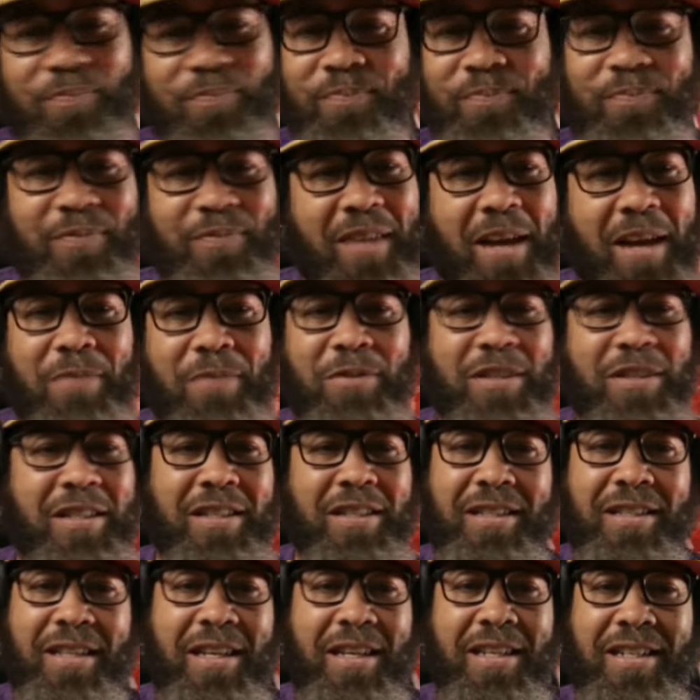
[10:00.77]
They was
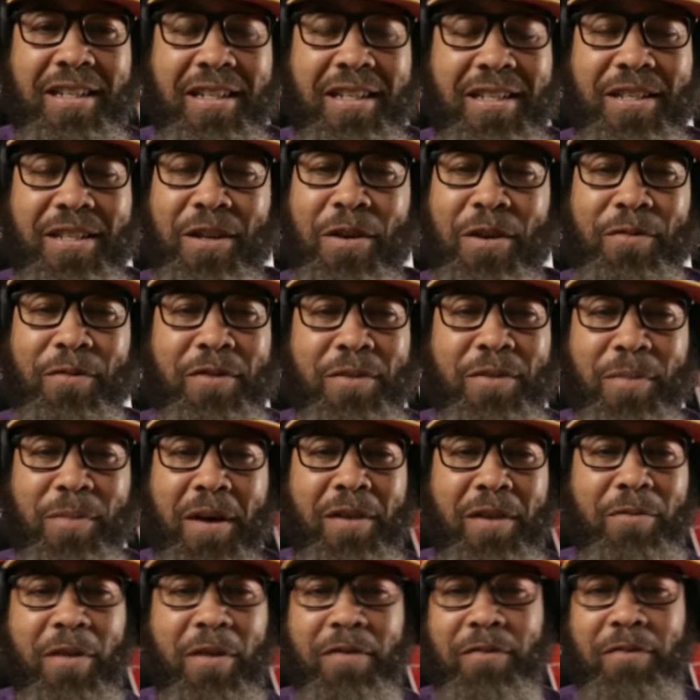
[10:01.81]
did a disservice
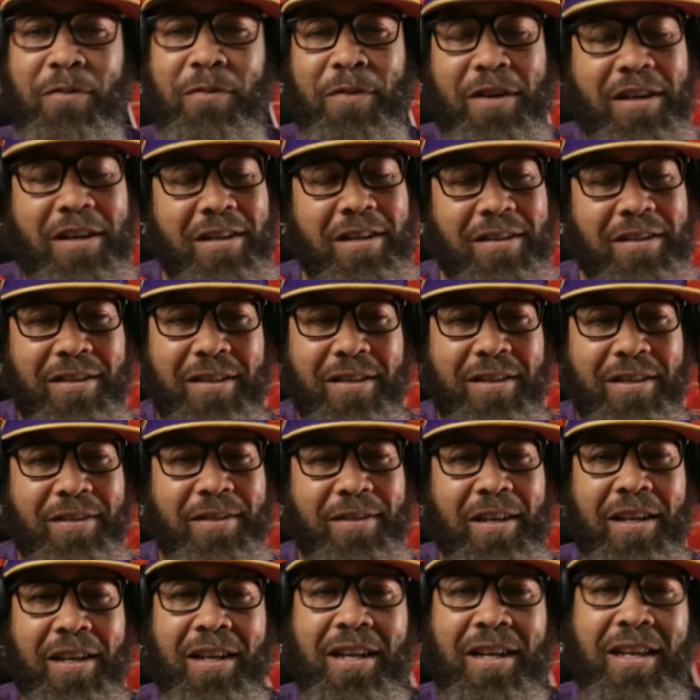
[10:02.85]
by the referees, and
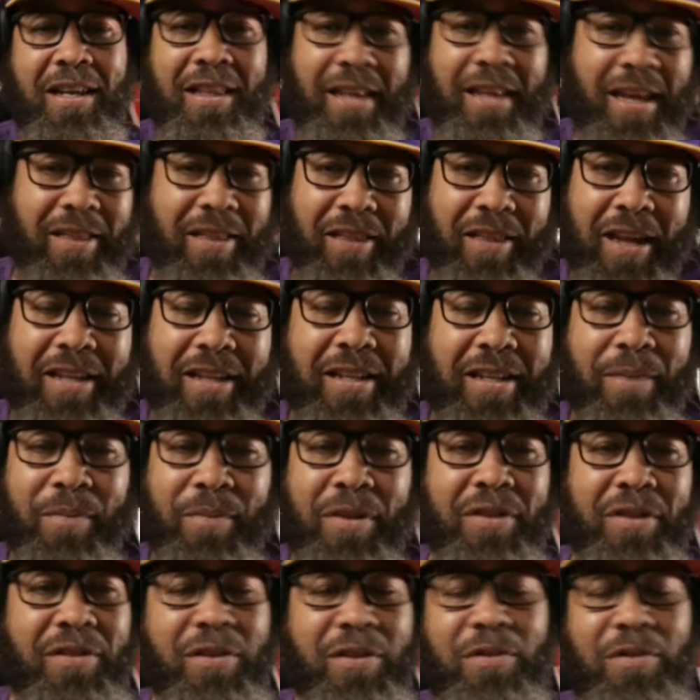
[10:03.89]
they think that
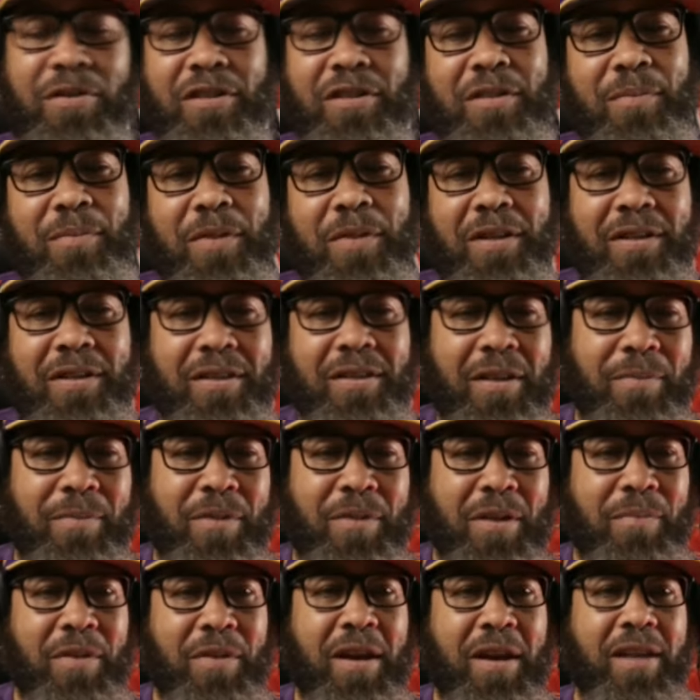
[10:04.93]
Minnesota should be the
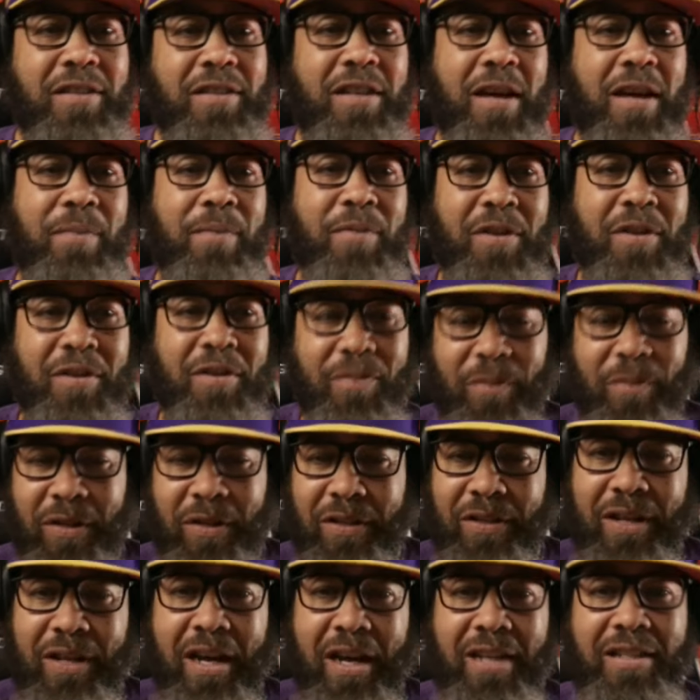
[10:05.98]
WNBA champions. But
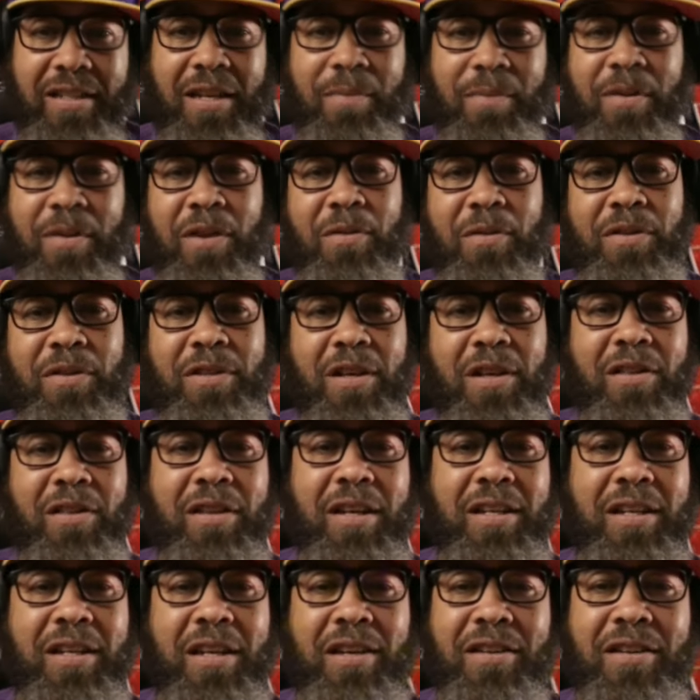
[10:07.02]
you guys let me know what y'all
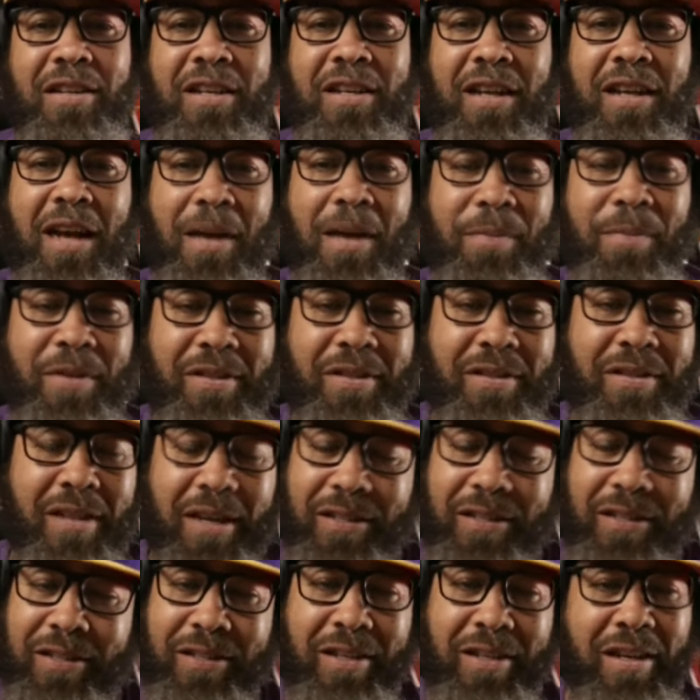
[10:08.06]
think down in the comments
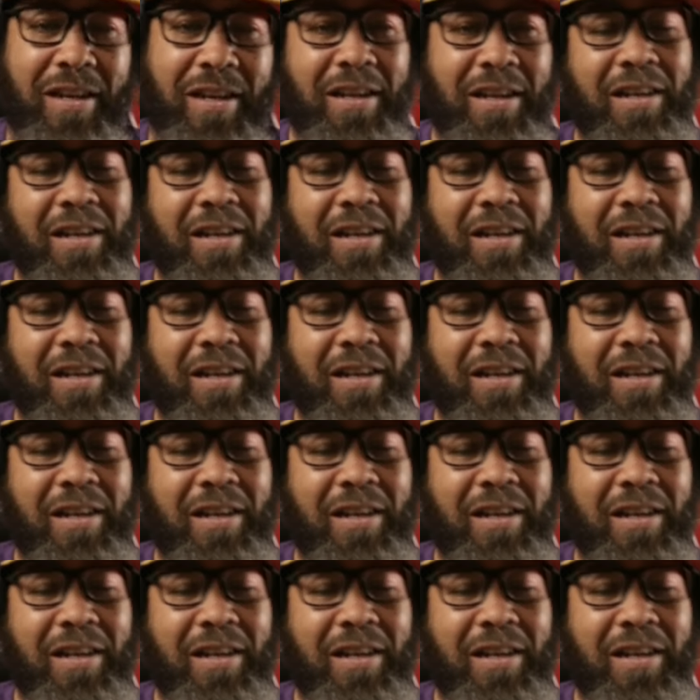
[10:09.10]
section.